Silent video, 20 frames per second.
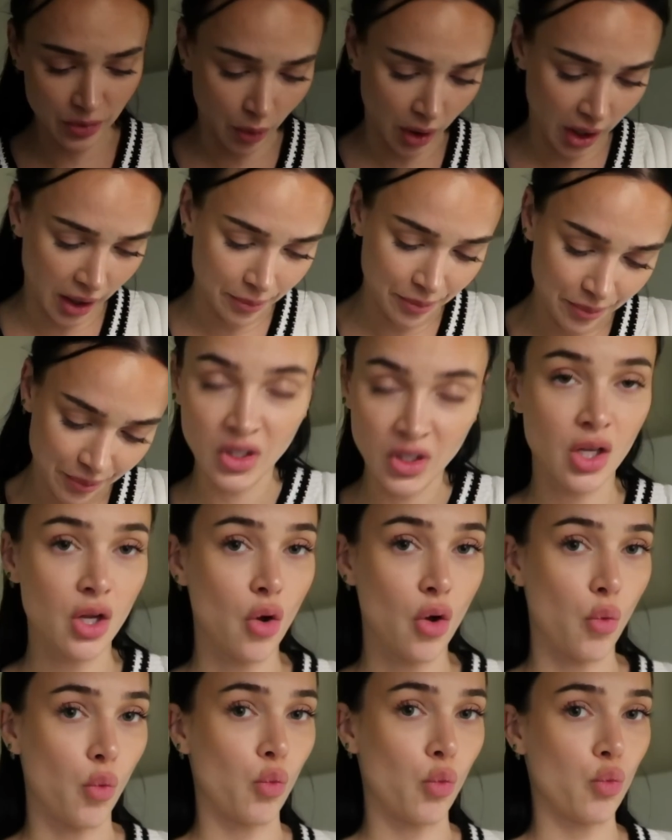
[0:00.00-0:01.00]
were
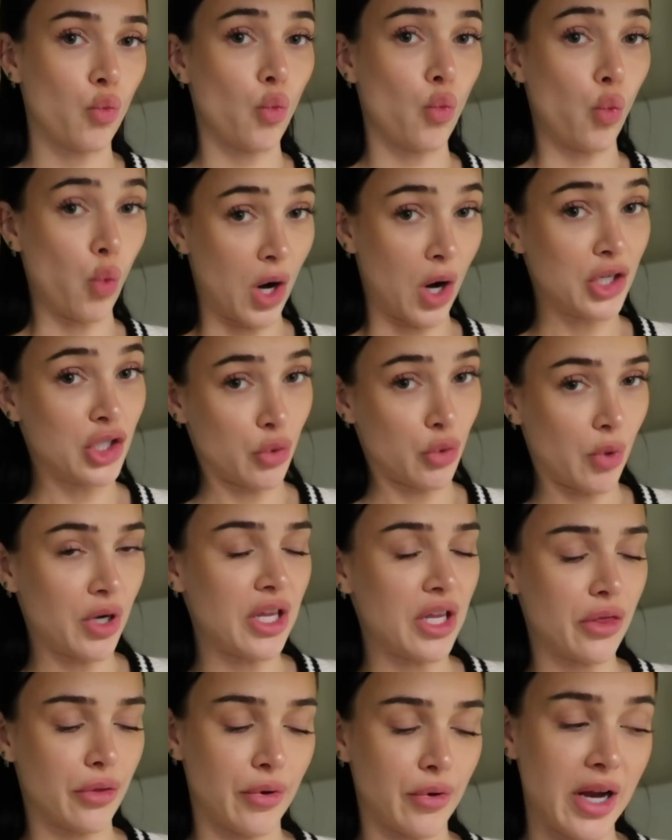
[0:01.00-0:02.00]

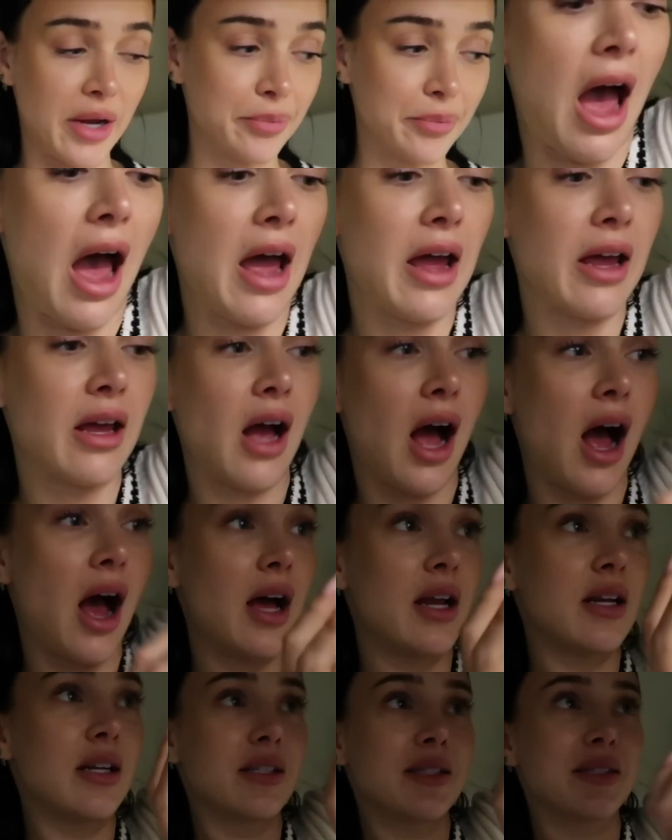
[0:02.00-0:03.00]
$123. I
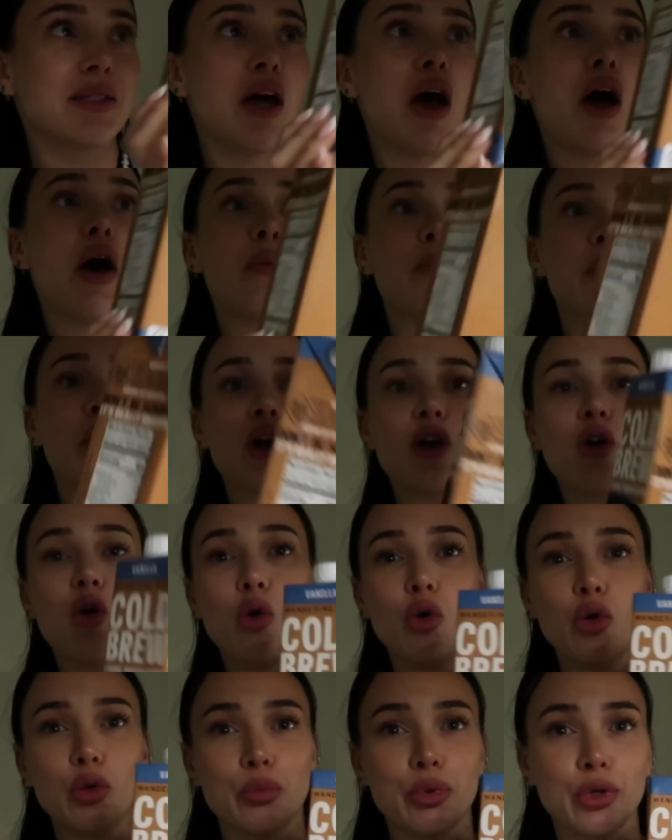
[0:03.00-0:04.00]
got some
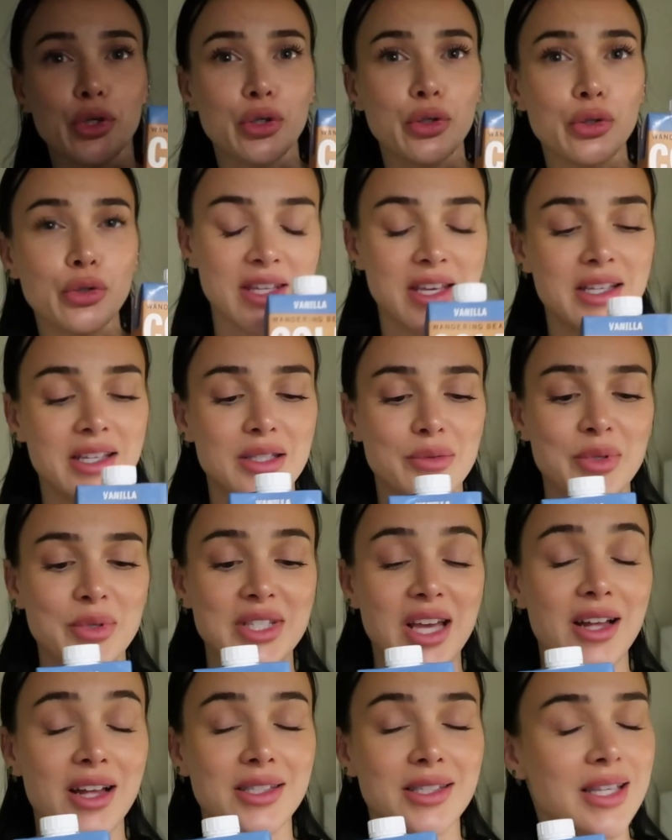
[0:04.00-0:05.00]
cold brew. This was
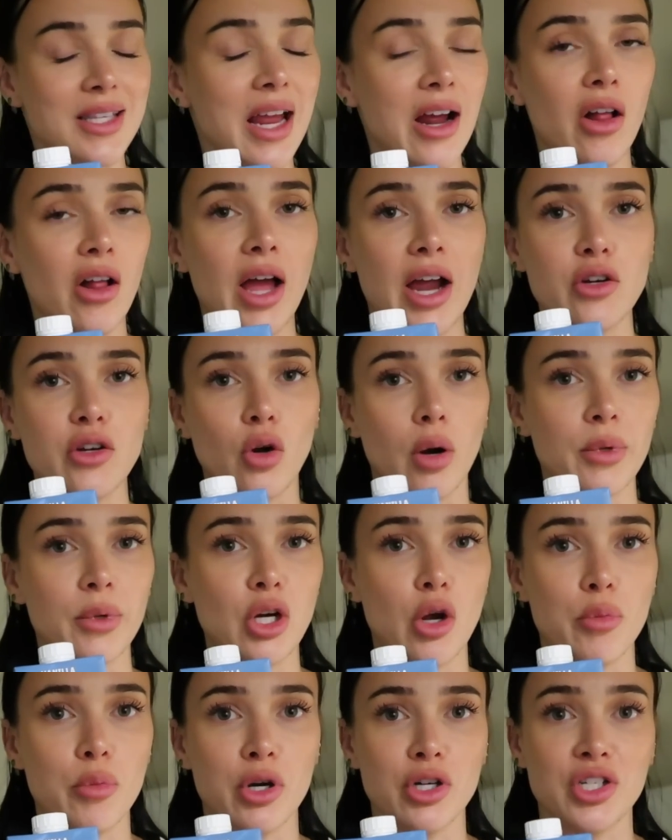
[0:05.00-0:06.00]
on sale. I normally
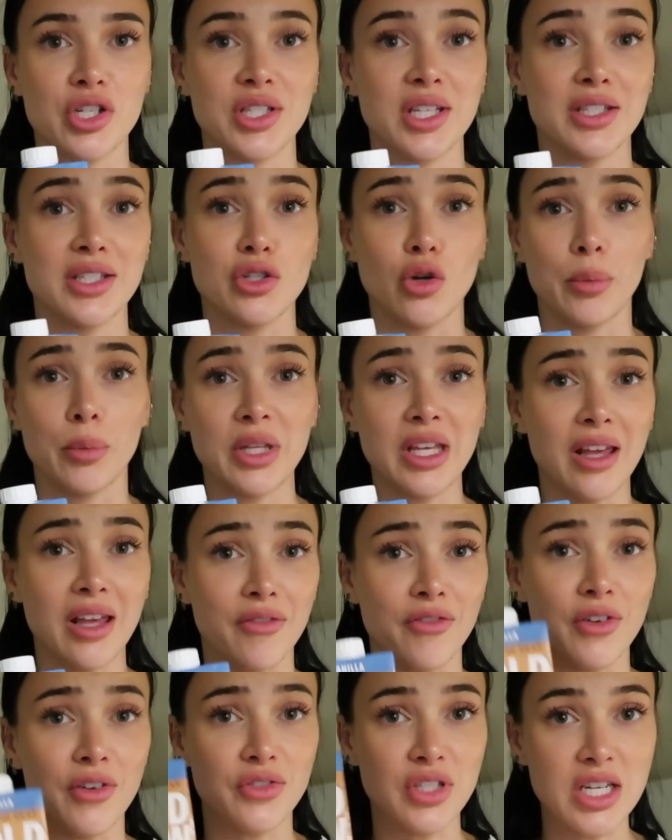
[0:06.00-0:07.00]
don't purchase this. Normally like
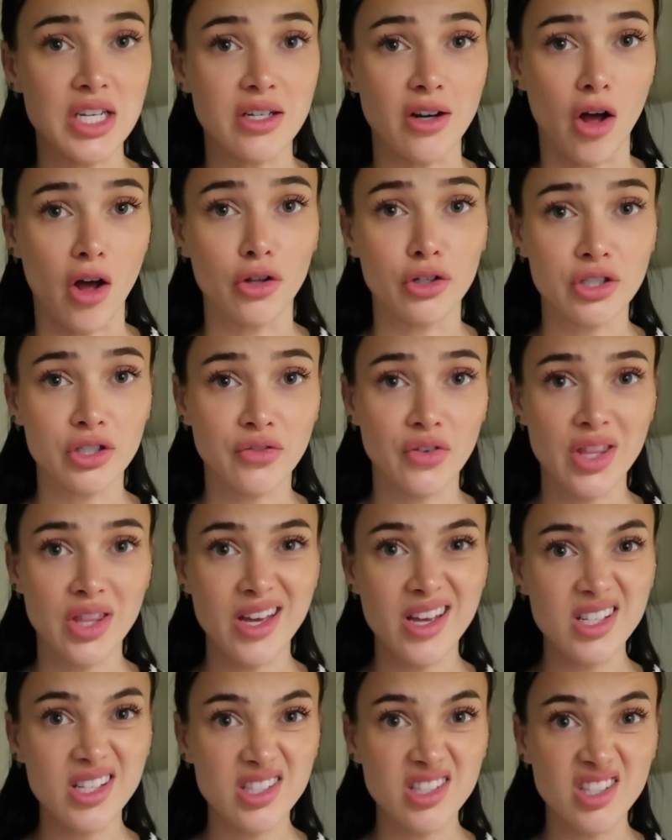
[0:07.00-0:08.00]
$15 for
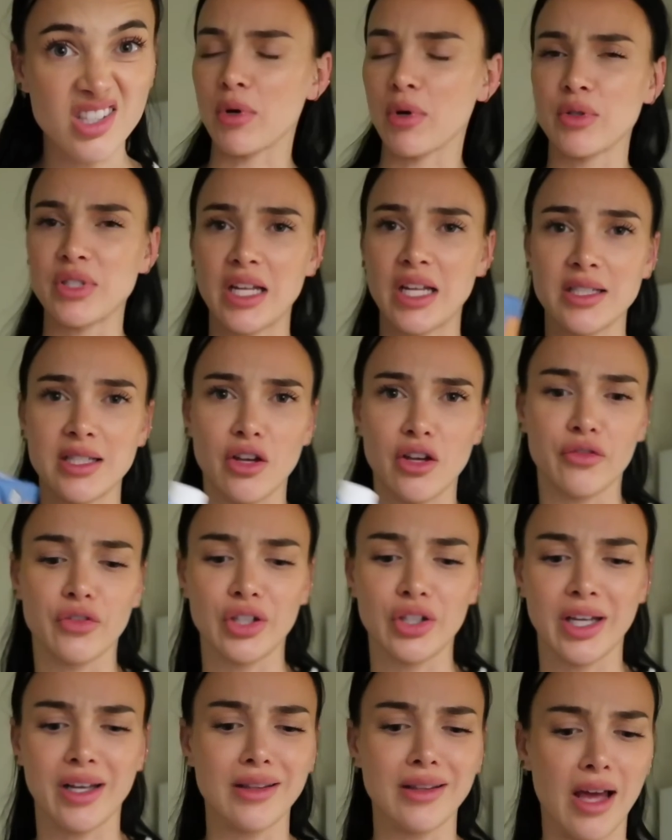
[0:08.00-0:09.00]
this, but it was on sale for
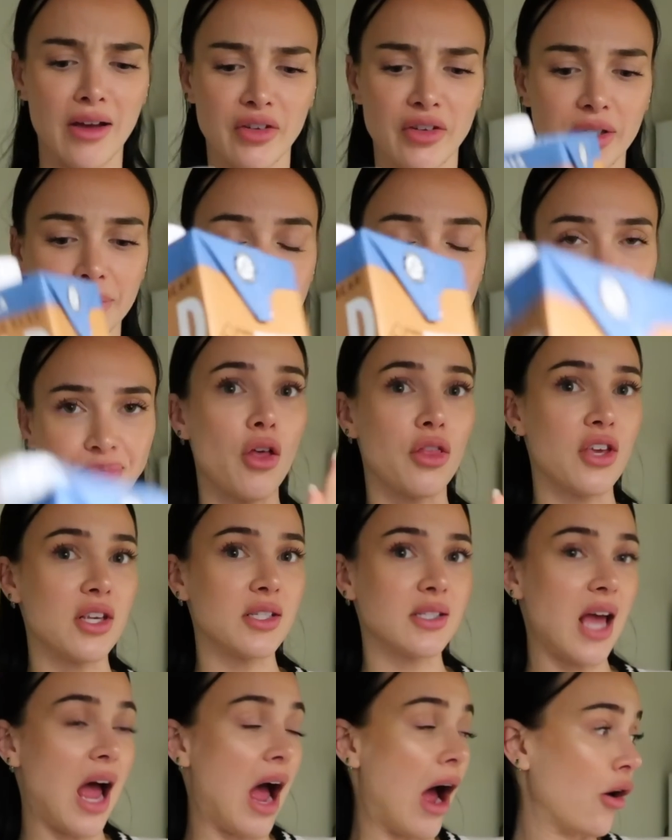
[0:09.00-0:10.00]
like 11.
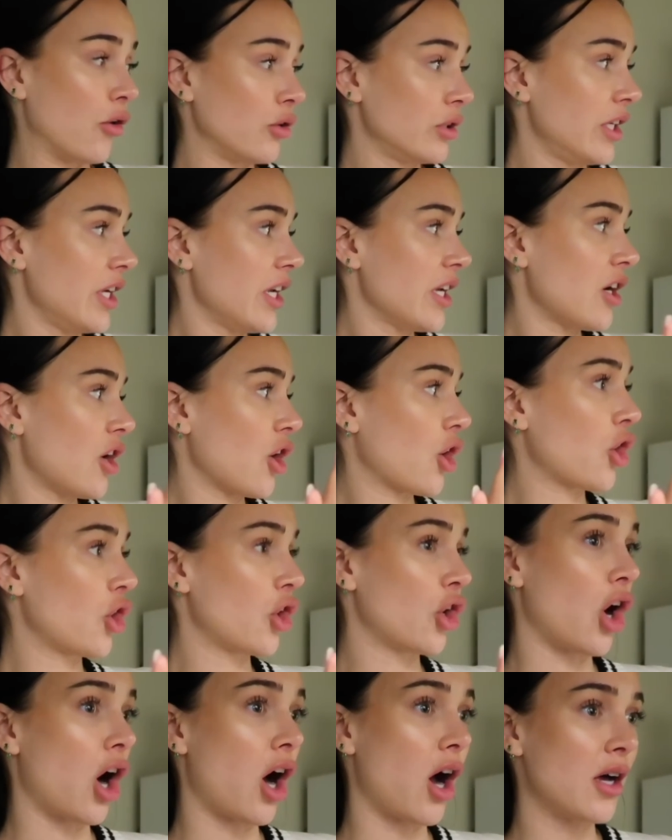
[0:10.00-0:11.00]
This outlet
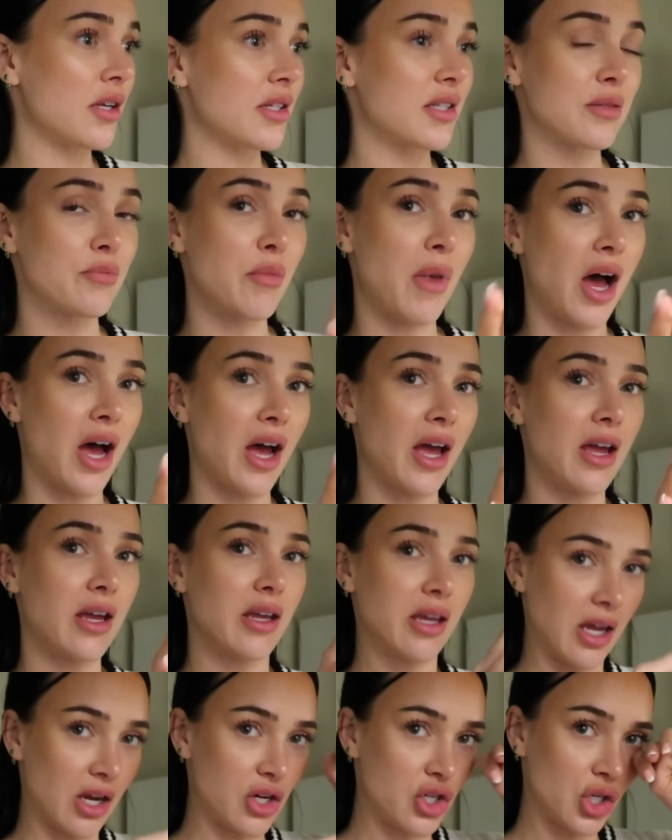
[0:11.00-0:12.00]
across my
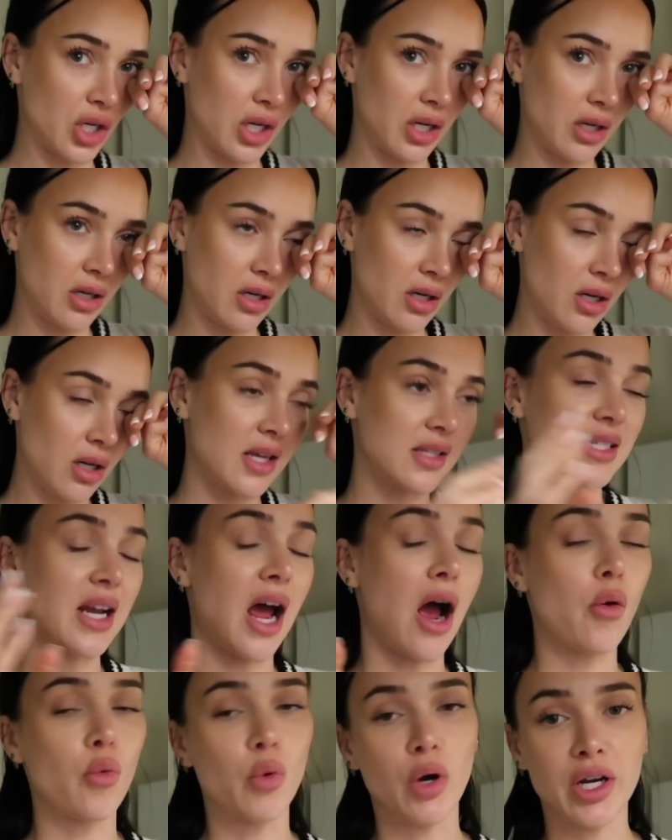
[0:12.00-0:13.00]
kitchen is
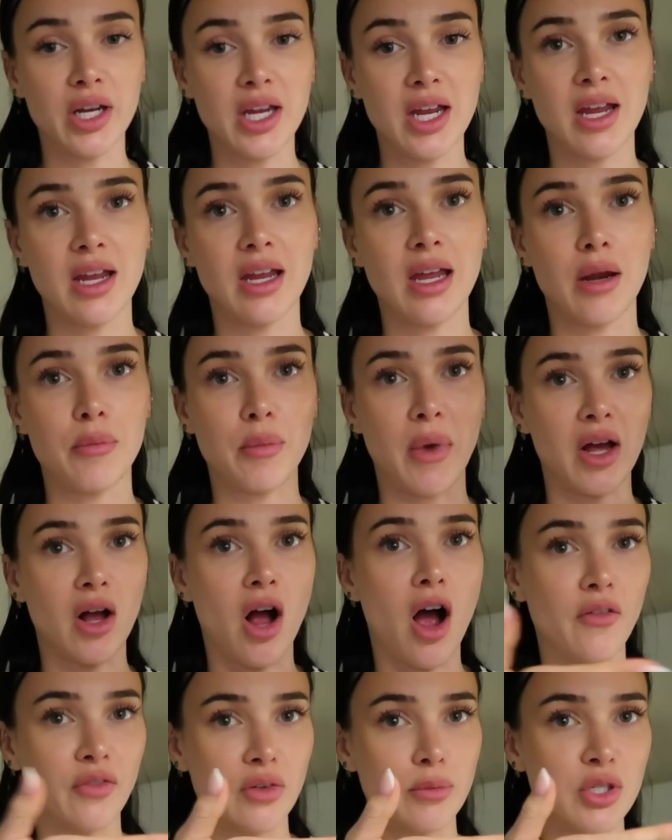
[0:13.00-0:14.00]
not working, and my
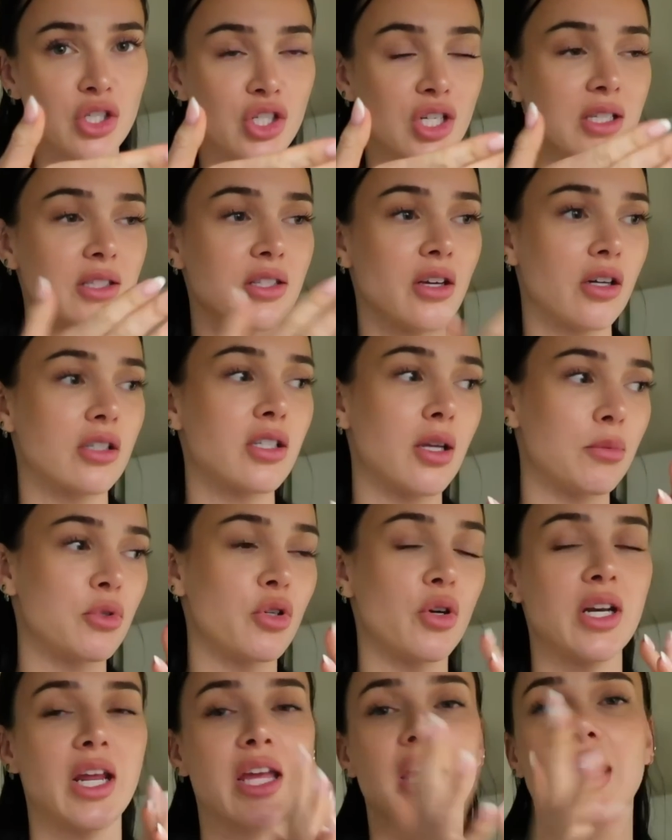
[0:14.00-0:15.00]
coffee machine's hooked up to it and I